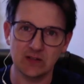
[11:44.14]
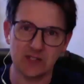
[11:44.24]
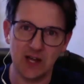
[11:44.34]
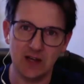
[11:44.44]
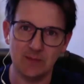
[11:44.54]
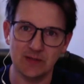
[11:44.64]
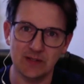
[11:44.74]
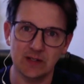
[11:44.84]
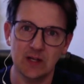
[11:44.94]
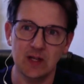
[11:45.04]
time. And
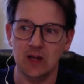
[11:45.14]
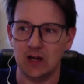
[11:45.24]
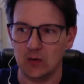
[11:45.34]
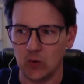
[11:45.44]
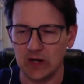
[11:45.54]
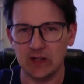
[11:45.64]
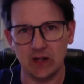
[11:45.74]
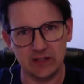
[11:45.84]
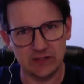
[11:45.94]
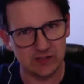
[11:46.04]
then white
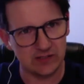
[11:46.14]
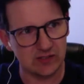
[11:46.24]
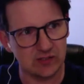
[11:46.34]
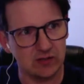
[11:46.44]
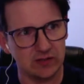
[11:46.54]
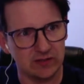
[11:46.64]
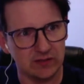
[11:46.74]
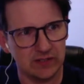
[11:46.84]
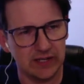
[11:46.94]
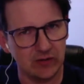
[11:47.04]
audiences started
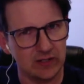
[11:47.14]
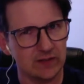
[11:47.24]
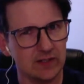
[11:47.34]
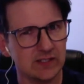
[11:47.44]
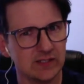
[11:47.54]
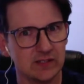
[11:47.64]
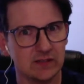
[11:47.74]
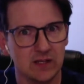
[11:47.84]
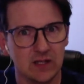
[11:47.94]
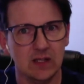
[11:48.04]
hearing this, and
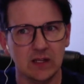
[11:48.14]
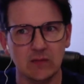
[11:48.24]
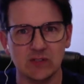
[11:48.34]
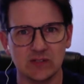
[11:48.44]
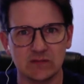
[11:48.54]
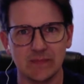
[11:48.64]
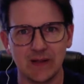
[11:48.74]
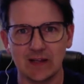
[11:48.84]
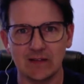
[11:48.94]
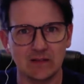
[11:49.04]
it was,
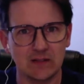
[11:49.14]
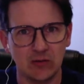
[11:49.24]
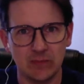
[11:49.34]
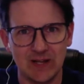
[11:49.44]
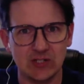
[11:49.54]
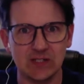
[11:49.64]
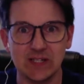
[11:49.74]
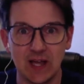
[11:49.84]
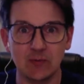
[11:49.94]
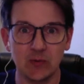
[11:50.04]
I can only imagine, a
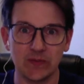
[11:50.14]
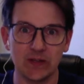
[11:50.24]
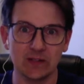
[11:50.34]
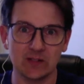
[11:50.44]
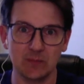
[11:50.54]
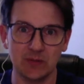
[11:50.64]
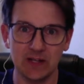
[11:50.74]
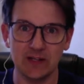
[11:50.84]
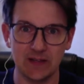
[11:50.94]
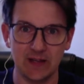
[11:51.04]
taboo thing to
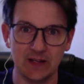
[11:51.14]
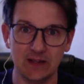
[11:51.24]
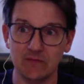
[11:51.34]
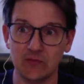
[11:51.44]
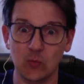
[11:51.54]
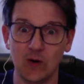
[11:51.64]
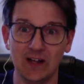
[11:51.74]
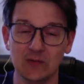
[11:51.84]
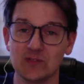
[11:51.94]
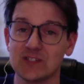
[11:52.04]
play that. And then for a
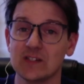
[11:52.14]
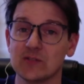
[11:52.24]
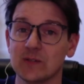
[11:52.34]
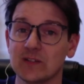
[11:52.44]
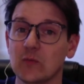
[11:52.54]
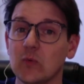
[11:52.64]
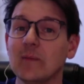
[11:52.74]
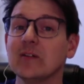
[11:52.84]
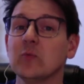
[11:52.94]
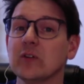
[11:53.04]
while, it was an instrument that
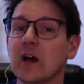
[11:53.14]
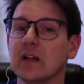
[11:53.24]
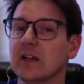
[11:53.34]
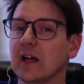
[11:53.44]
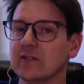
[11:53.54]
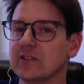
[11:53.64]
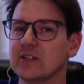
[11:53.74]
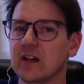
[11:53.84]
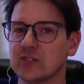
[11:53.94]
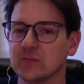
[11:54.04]
women were not allowed to
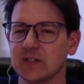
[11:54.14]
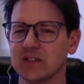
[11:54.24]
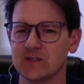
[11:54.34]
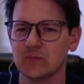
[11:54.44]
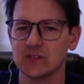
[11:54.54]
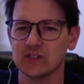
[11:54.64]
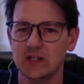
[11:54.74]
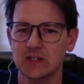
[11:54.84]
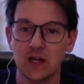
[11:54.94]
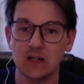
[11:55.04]
touch because it was
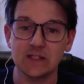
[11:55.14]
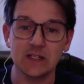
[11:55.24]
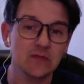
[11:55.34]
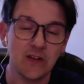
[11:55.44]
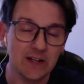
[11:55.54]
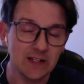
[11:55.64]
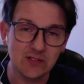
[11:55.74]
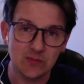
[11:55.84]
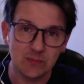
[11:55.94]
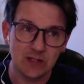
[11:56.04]
mm-hmm. not a dignified
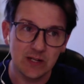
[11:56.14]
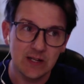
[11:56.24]
instrument.